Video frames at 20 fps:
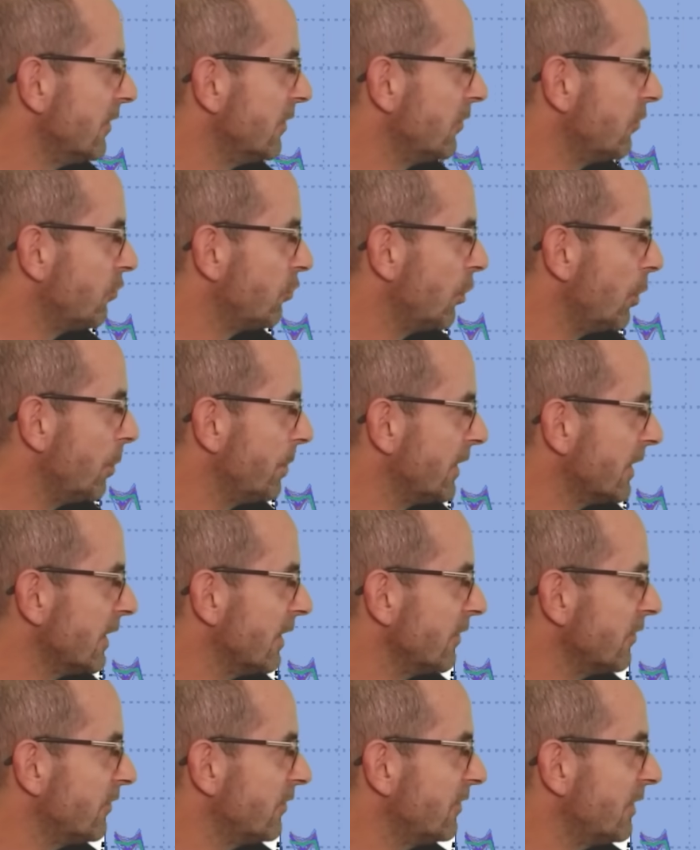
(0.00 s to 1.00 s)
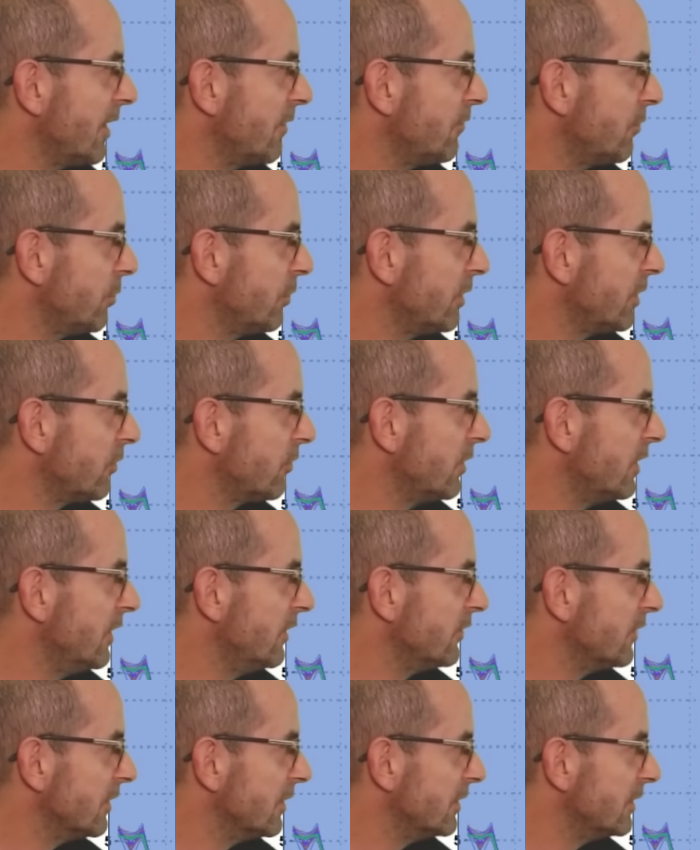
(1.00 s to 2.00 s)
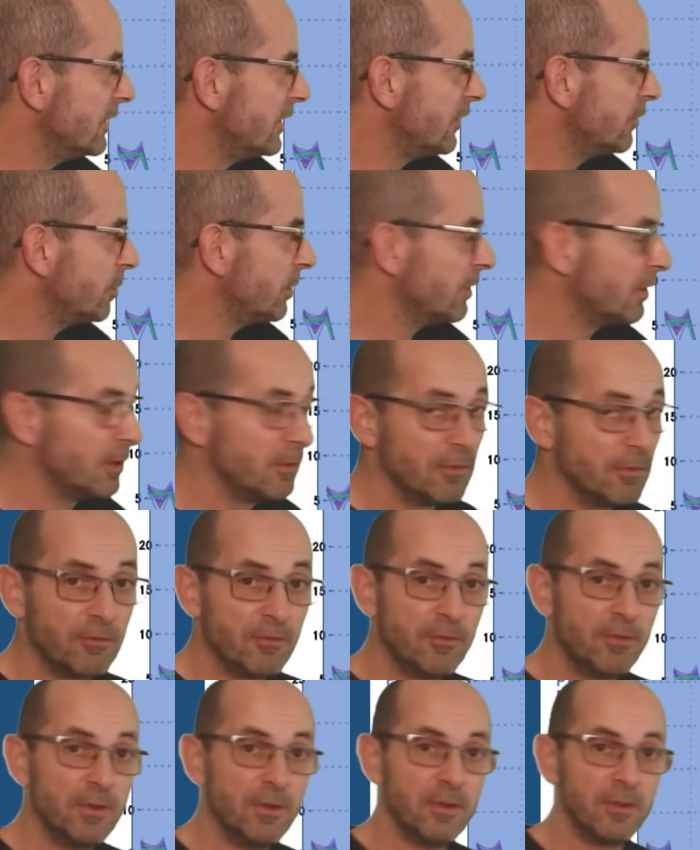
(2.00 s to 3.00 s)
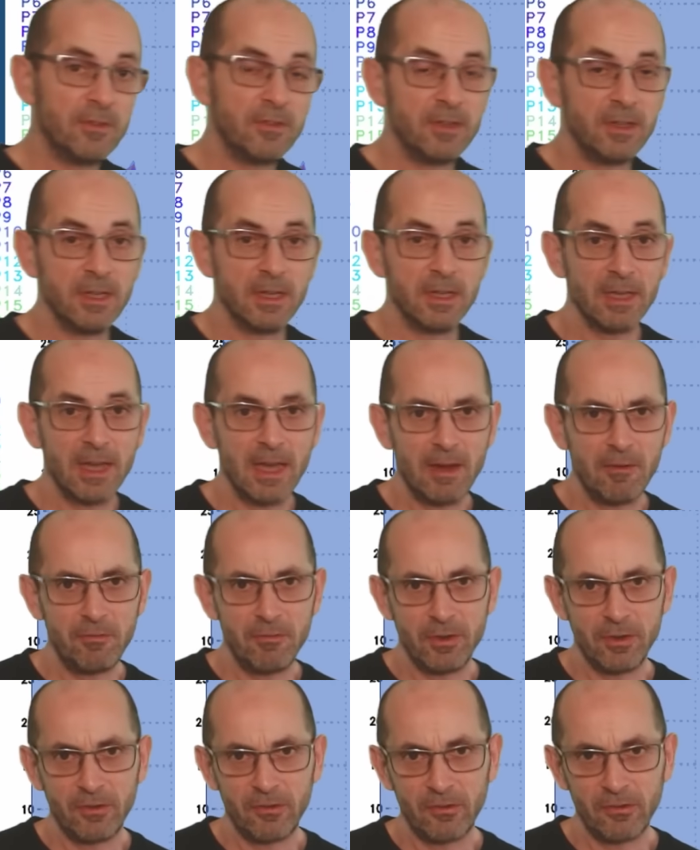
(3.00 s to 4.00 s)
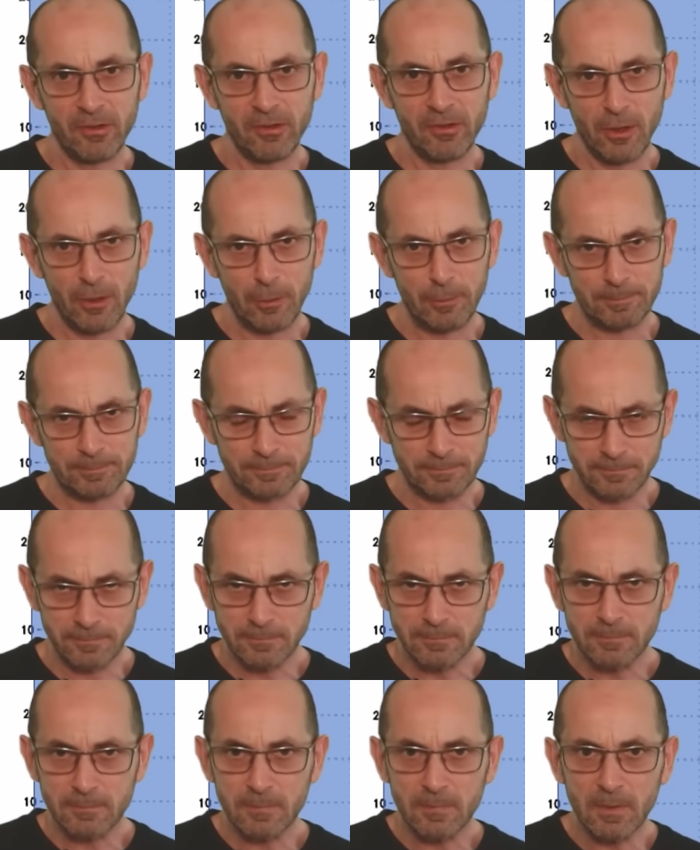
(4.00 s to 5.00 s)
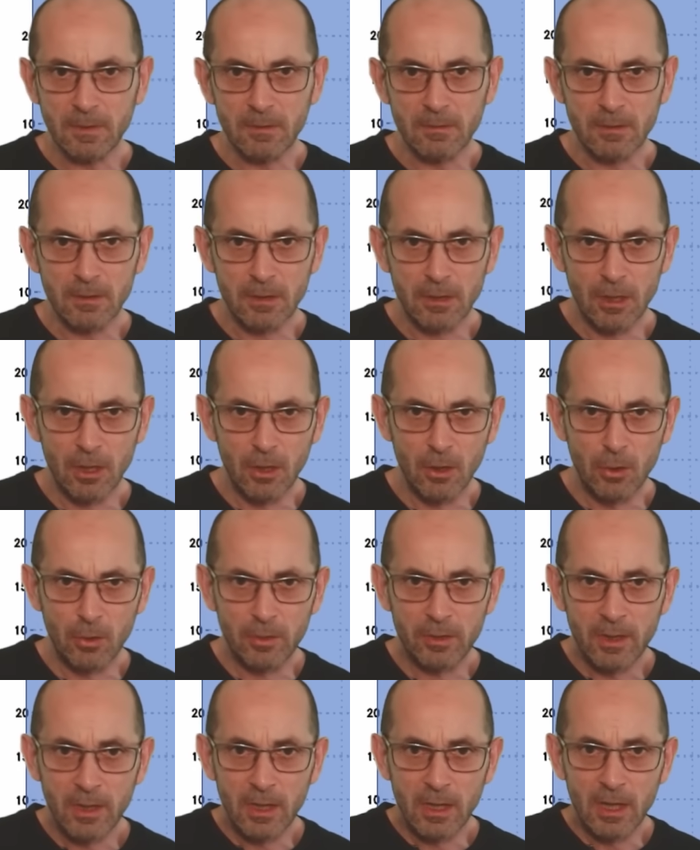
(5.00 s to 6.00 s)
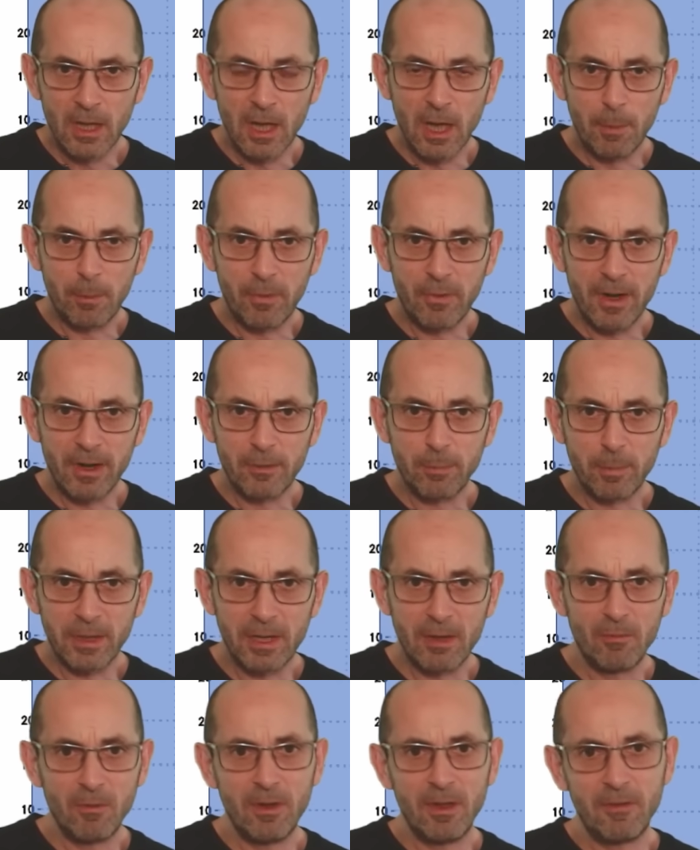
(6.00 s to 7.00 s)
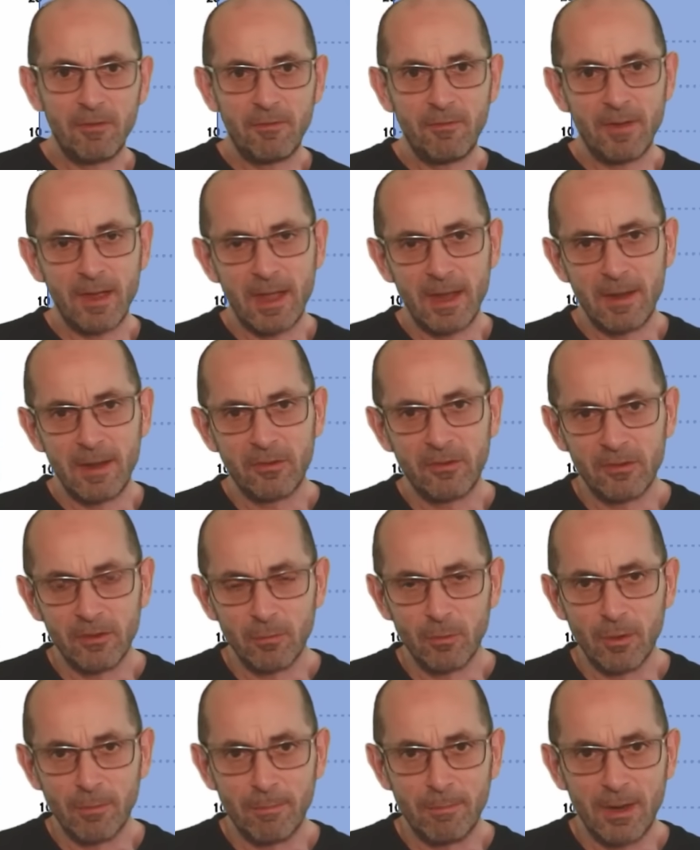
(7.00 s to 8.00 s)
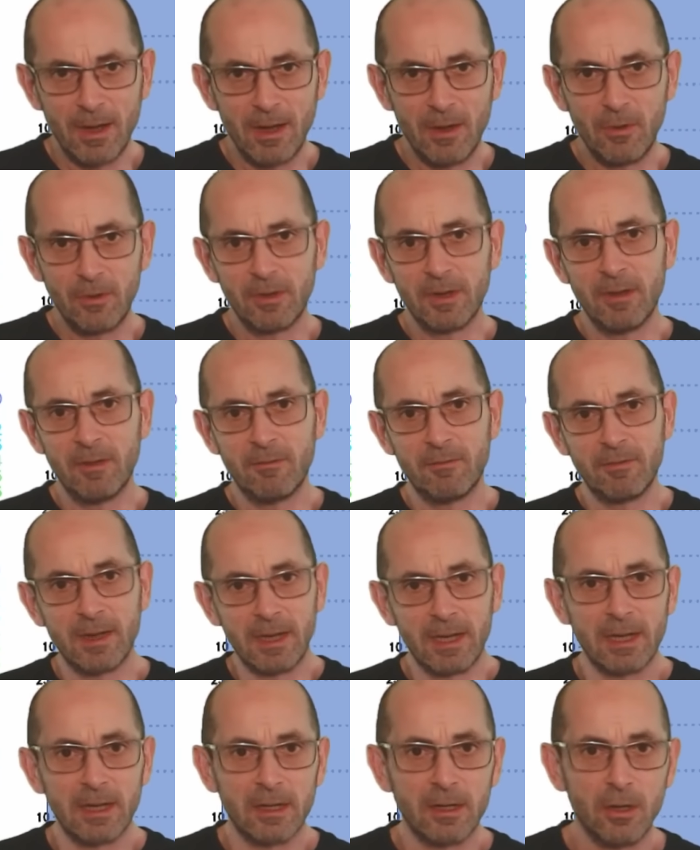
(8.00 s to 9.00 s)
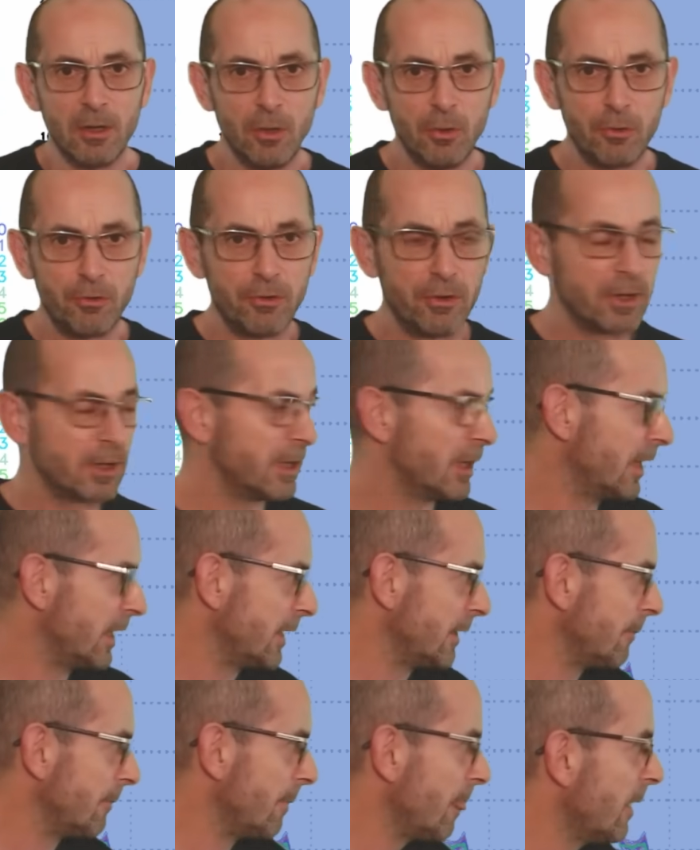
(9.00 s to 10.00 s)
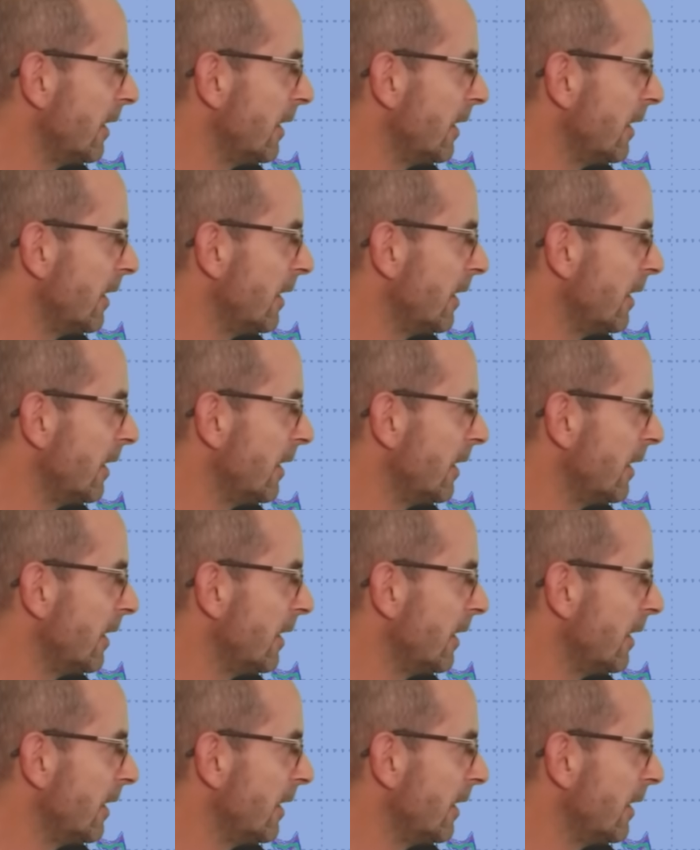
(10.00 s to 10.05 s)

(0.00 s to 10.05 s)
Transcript: dropping several degrees at least below the 30-year average. So cold upper air to begin with, then somewhat milder, then colder again.